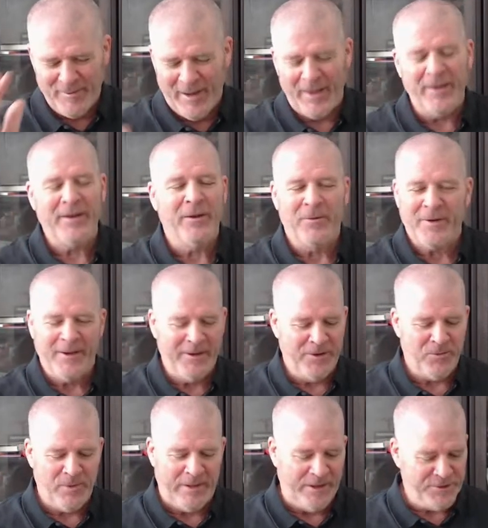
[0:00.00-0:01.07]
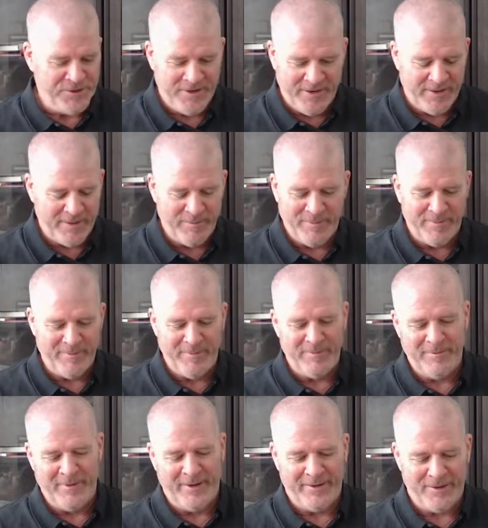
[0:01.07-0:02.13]
I don't get into religion or anything,
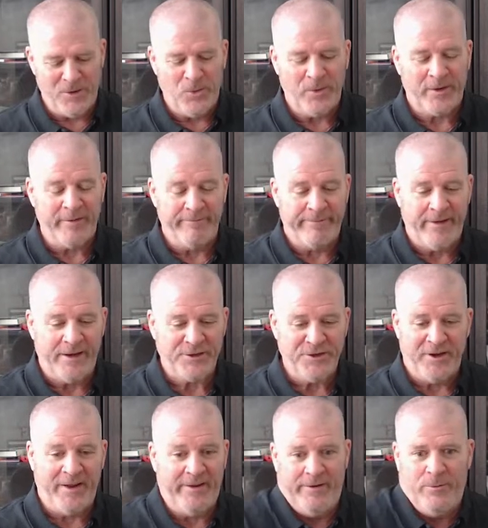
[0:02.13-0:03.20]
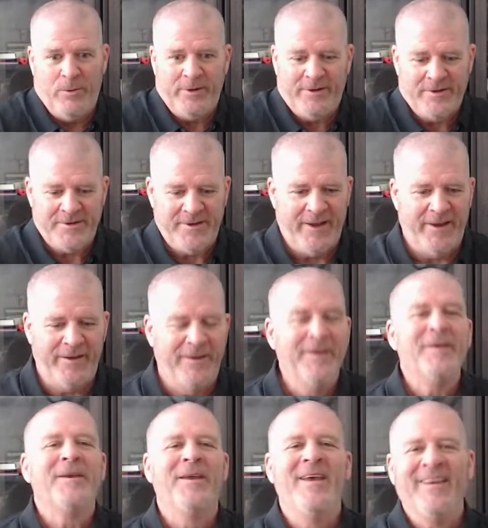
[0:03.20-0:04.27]
but going to confession, I didn't know what to say.
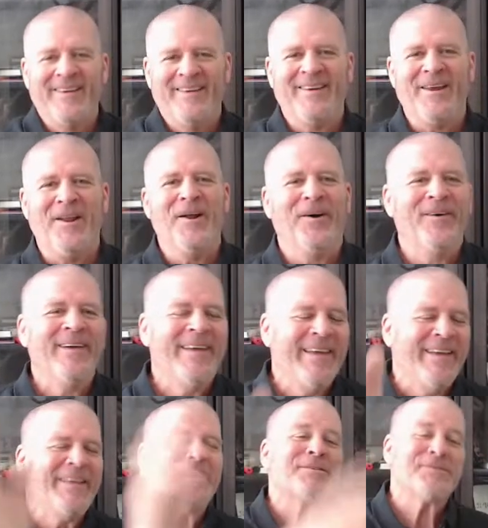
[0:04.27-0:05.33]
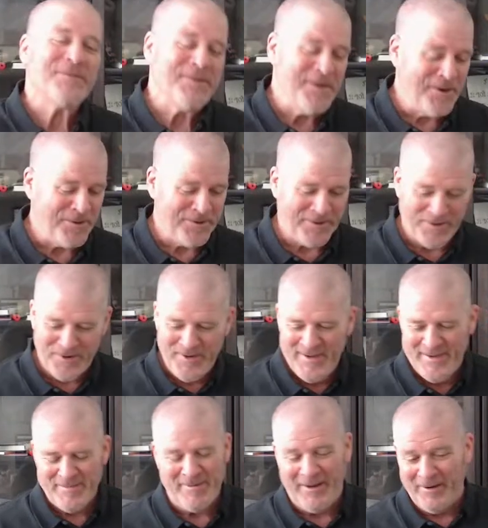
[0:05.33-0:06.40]
You know, this is years ago.
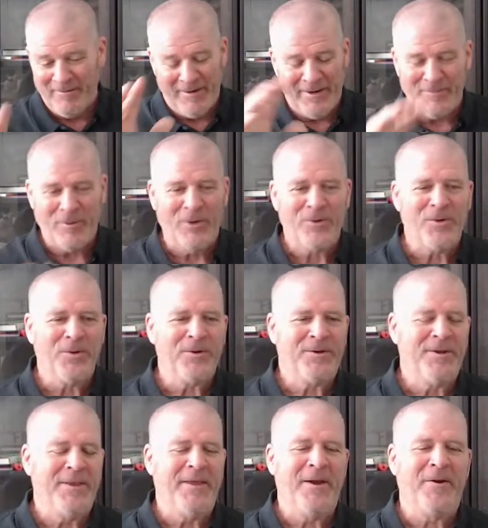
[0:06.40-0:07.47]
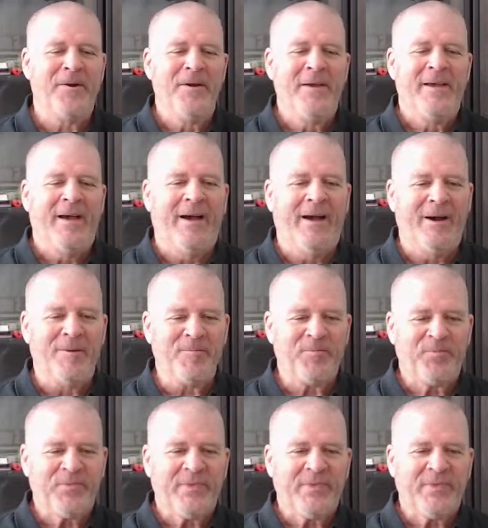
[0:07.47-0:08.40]
But anyway, won't go to there. I